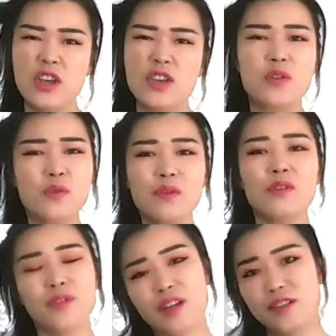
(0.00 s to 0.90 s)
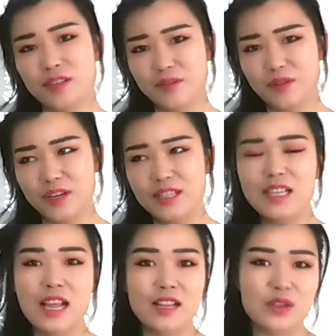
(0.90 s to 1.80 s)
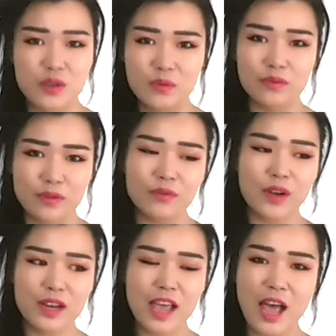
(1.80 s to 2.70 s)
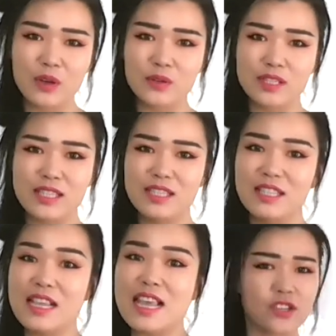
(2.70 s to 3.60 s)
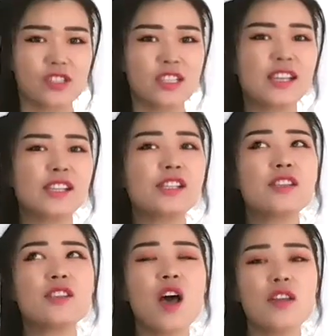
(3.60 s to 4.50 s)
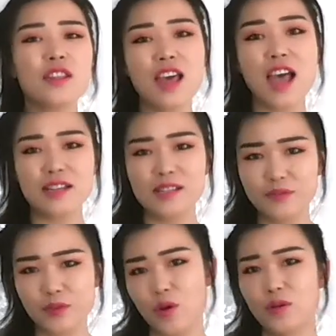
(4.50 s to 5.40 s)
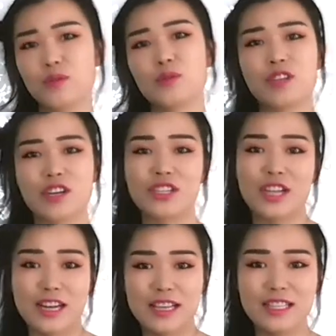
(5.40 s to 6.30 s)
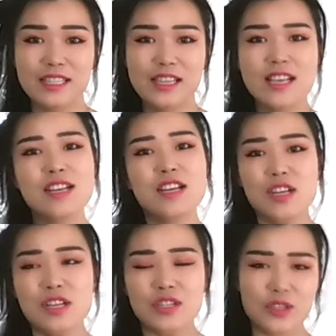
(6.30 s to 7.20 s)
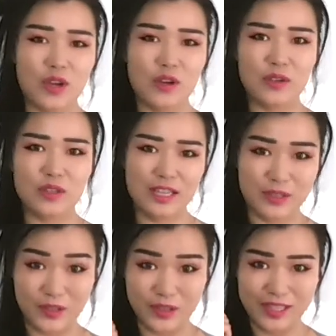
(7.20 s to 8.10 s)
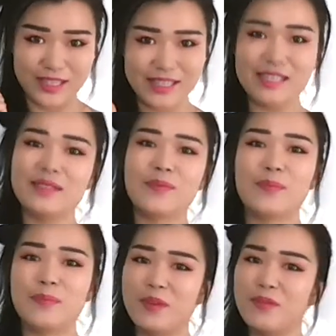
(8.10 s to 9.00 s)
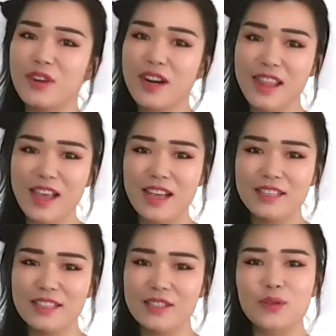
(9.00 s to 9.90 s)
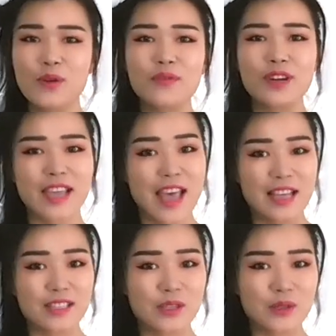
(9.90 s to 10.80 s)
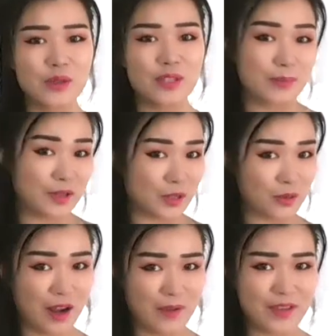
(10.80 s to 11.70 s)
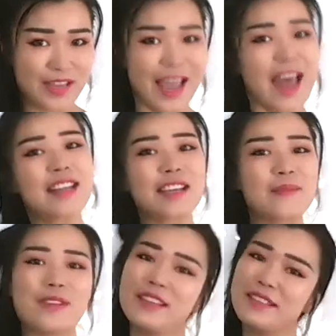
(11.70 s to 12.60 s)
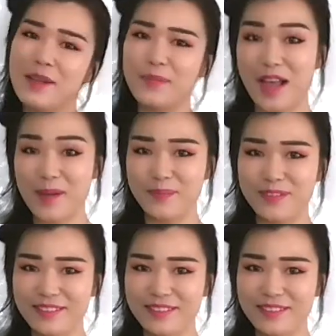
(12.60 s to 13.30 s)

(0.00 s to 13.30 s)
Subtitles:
you will find a difference and you will find out actually it's not that difficult to learn Chinese. So let's do it. Before that, don't forget to subscribe me and give me a thumb up.